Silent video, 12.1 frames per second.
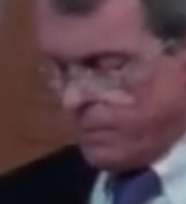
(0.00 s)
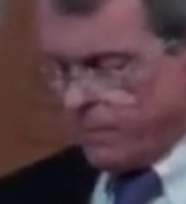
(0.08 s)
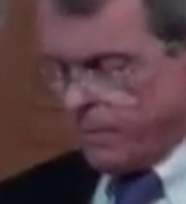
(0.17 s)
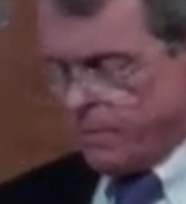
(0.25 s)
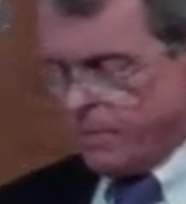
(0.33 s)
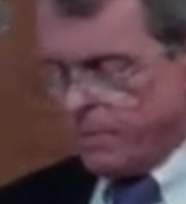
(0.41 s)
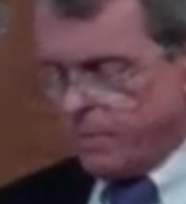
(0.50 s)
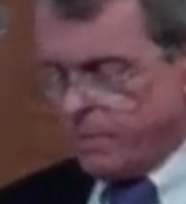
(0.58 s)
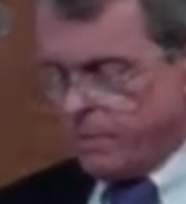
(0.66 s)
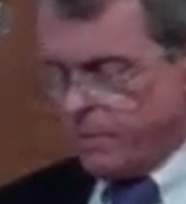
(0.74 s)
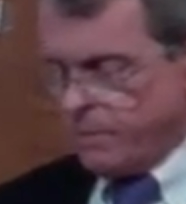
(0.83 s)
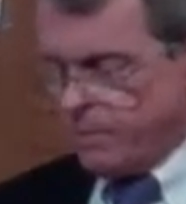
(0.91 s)

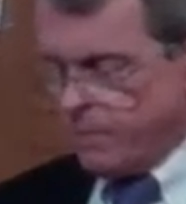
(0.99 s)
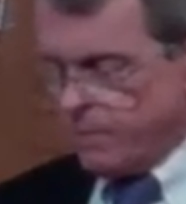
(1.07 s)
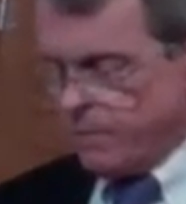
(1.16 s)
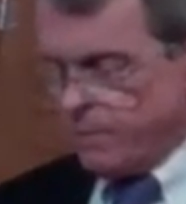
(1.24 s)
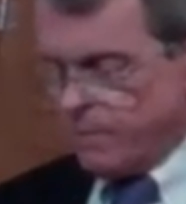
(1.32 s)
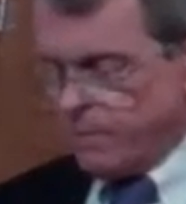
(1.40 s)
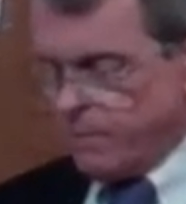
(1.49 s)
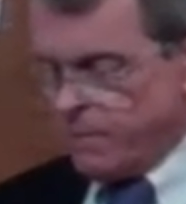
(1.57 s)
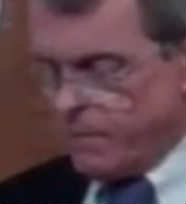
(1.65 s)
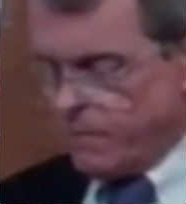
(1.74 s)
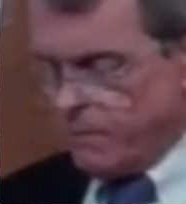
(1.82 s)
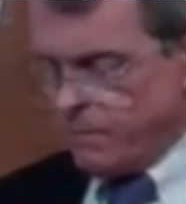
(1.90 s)

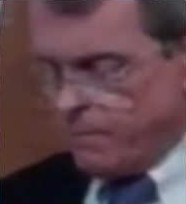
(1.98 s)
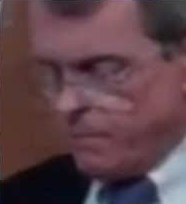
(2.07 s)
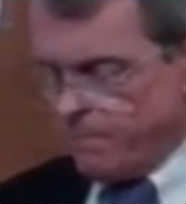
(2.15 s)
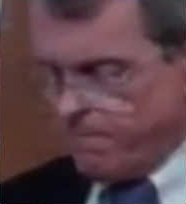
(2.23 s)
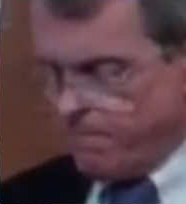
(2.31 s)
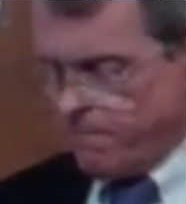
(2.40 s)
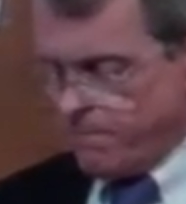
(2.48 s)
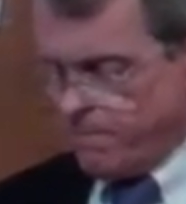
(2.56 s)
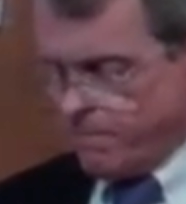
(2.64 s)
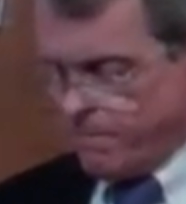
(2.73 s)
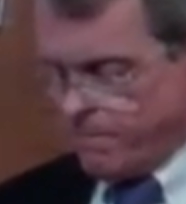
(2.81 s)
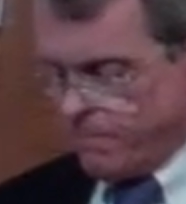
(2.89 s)

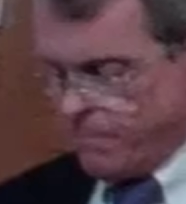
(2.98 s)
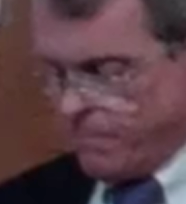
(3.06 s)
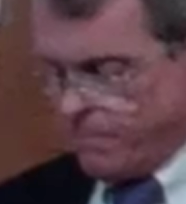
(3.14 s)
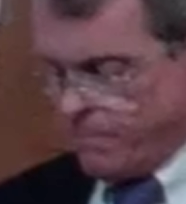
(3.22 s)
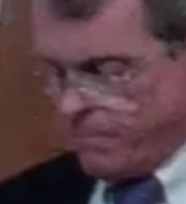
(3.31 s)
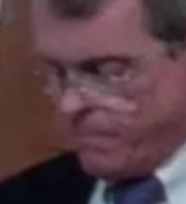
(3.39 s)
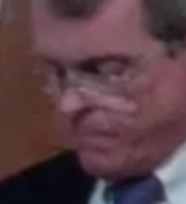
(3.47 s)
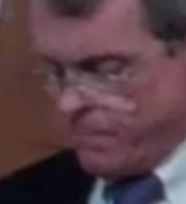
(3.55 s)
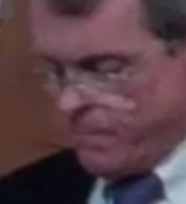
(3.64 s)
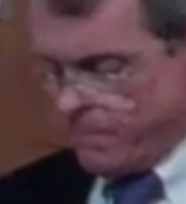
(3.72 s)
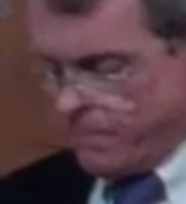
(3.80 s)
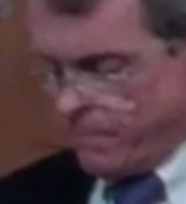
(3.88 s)

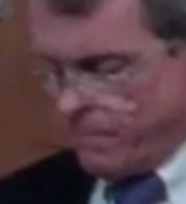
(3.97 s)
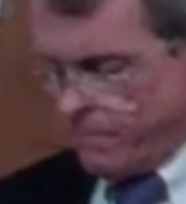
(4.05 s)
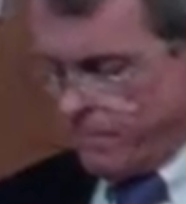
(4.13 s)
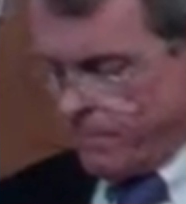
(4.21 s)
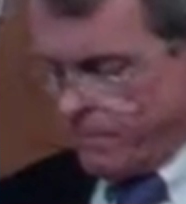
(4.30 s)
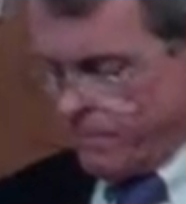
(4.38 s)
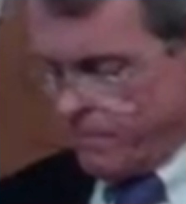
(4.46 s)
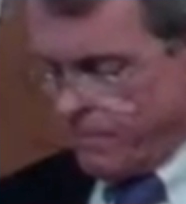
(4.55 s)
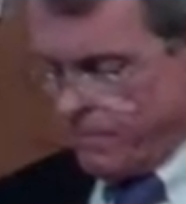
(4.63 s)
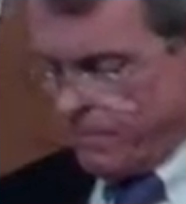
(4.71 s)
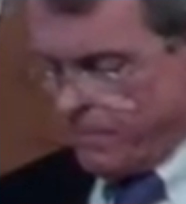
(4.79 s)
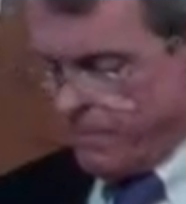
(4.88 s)

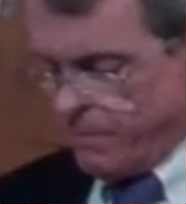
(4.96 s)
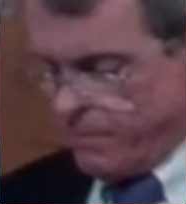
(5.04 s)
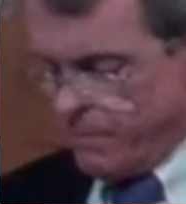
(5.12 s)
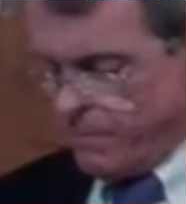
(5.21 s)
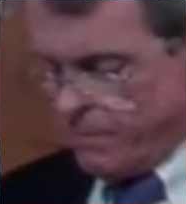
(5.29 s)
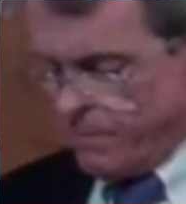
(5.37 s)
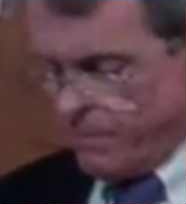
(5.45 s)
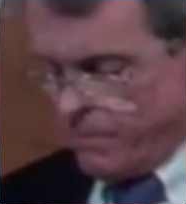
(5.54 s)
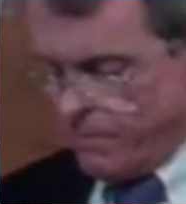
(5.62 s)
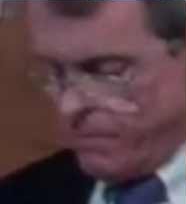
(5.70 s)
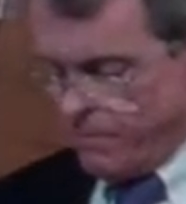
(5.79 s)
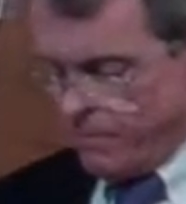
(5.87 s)

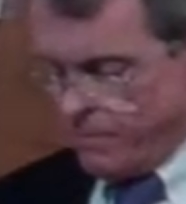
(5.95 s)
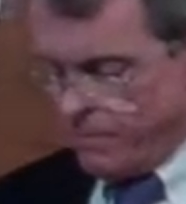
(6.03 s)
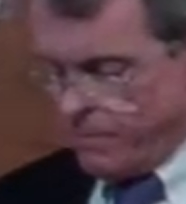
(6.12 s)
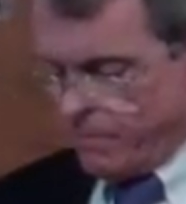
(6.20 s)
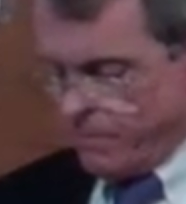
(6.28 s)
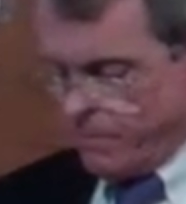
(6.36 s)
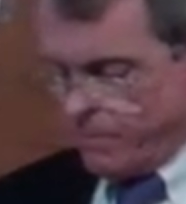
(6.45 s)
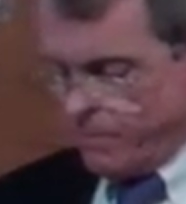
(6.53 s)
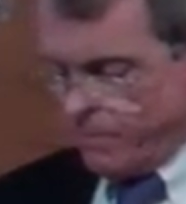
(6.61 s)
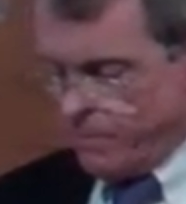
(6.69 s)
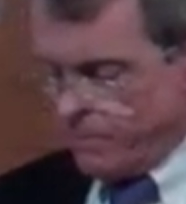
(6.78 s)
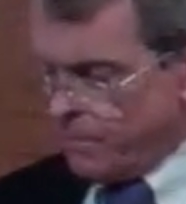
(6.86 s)

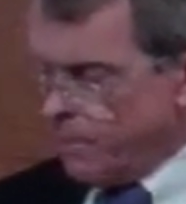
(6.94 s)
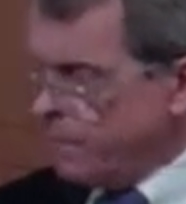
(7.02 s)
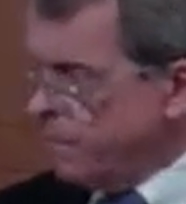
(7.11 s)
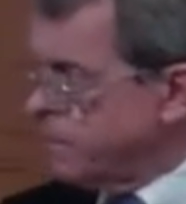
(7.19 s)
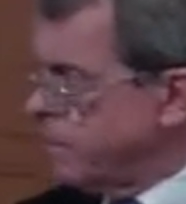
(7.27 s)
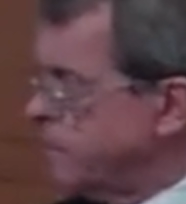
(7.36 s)
This person isn't speaking.